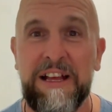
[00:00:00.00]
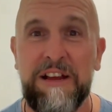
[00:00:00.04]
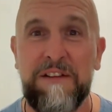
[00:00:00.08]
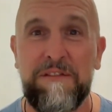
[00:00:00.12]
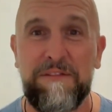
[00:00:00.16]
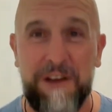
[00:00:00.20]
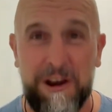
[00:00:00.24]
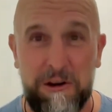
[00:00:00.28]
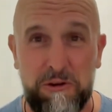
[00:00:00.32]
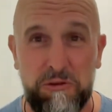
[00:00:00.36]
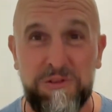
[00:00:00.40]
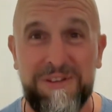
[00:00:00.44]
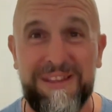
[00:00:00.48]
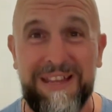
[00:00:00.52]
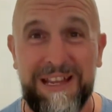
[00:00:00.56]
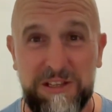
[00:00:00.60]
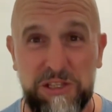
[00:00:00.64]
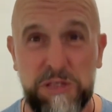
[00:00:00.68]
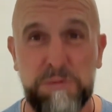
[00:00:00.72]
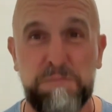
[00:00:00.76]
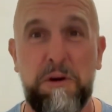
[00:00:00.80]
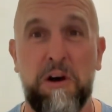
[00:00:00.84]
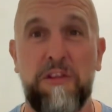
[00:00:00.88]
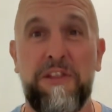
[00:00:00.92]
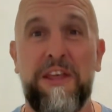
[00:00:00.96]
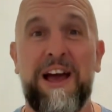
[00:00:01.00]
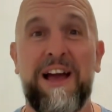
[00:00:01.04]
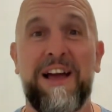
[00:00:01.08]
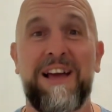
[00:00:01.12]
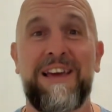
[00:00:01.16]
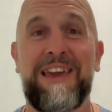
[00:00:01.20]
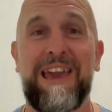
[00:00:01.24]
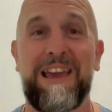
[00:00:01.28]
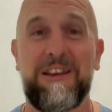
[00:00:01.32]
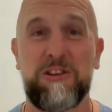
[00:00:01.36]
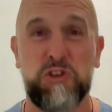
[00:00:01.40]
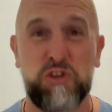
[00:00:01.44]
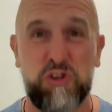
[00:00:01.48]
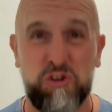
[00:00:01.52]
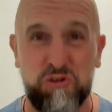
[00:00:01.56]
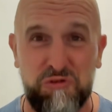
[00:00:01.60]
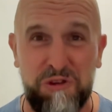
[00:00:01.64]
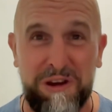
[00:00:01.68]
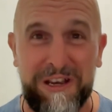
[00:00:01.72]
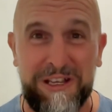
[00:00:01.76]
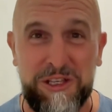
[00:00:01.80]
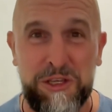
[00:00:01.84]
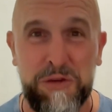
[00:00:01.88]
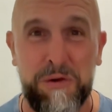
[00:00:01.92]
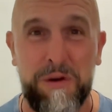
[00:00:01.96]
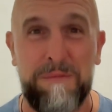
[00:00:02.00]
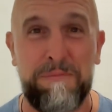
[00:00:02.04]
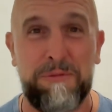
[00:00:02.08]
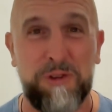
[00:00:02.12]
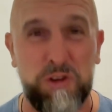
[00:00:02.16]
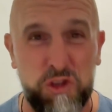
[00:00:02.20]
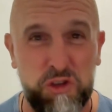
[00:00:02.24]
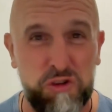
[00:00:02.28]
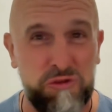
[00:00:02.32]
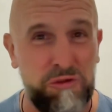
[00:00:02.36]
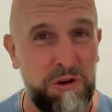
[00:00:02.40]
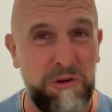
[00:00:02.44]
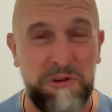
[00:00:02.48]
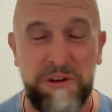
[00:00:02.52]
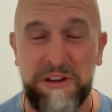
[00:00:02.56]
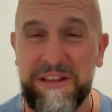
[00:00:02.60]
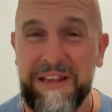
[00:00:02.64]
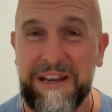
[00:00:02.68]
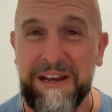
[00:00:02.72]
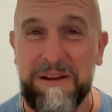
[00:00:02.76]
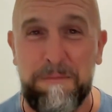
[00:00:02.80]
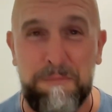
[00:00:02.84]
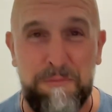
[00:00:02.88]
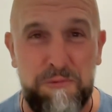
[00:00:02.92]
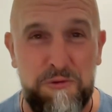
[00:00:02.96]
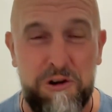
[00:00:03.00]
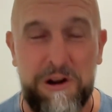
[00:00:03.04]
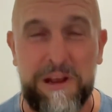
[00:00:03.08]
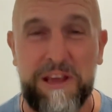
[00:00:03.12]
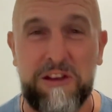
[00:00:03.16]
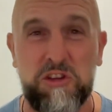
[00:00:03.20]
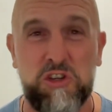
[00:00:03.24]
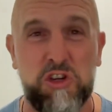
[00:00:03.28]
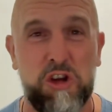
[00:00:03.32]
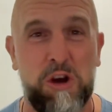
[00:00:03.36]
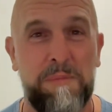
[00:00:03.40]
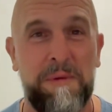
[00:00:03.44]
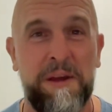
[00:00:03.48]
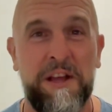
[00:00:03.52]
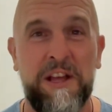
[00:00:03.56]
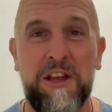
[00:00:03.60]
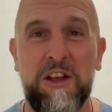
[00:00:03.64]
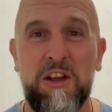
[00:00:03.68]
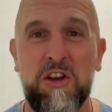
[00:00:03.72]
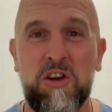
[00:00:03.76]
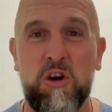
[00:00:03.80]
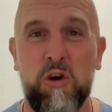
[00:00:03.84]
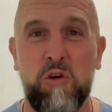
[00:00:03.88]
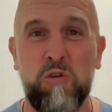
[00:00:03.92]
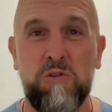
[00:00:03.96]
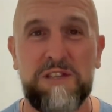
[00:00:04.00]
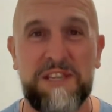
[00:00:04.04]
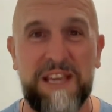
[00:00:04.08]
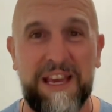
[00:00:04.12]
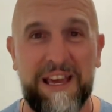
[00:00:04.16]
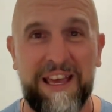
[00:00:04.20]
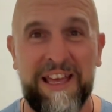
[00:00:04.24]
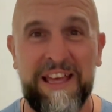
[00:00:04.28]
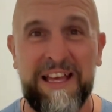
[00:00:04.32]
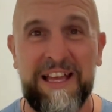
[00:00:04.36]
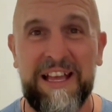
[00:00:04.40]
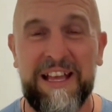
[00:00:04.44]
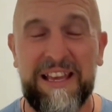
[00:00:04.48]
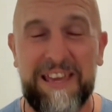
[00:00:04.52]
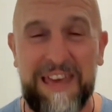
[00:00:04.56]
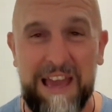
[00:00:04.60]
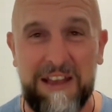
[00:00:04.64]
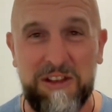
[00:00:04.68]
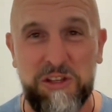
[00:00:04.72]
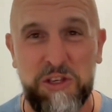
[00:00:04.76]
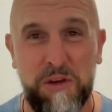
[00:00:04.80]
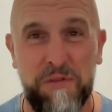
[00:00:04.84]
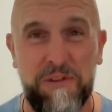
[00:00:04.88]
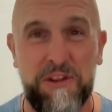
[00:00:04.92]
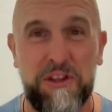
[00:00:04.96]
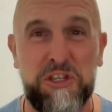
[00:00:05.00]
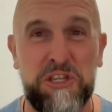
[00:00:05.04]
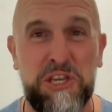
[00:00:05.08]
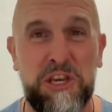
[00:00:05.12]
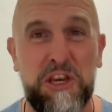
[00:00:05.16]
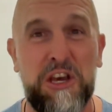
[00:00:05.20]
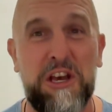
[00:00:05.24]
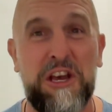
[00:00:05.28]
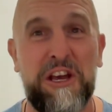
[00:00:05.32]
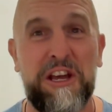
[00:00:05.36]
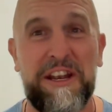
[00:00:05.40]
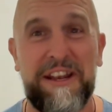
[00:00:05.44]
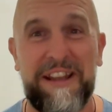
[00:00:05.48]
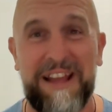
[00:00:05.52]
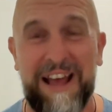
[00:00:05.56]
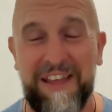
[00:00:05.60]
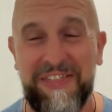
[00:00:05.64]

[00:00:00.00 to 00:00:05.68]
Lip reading: Farrell did spot that, kicked straight to him. But Schroeder did a brilliant job, caught it, kicked on the turn.